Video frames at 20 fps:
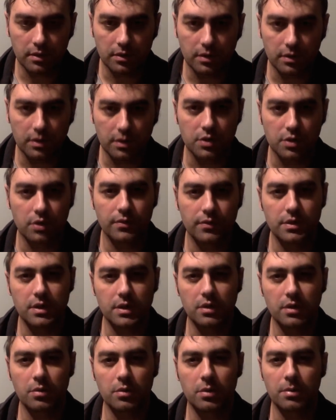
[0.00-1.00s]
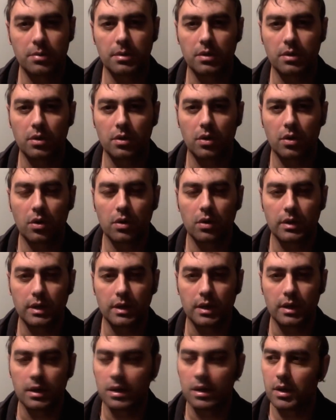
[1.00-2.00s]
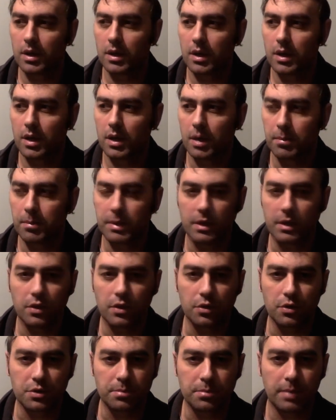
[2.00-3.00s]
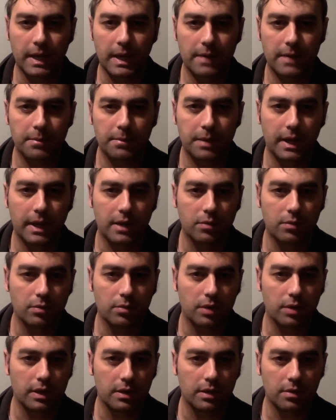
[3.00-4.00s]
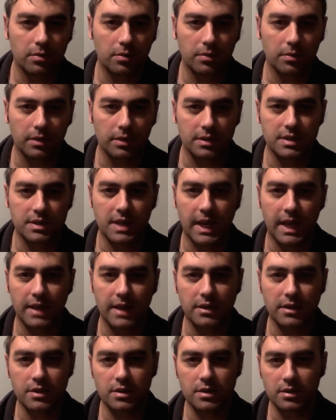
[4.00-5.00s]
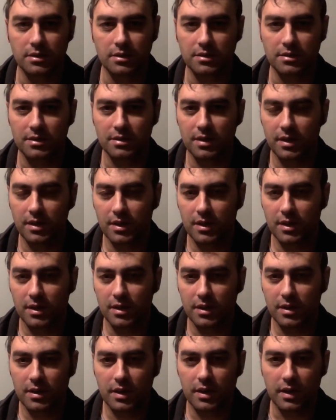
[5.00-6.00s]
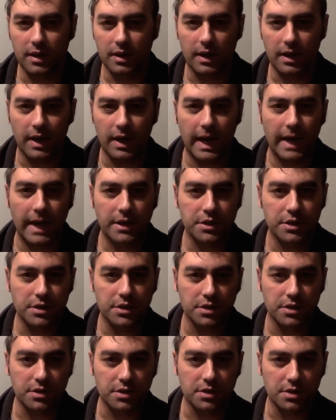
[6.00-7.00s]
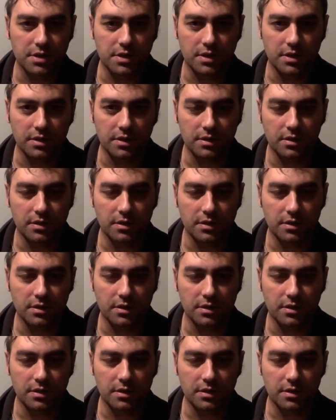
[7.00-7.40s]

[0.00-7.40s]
because obviously you don't want to be hauling a big huge backpack with like a tent and axes and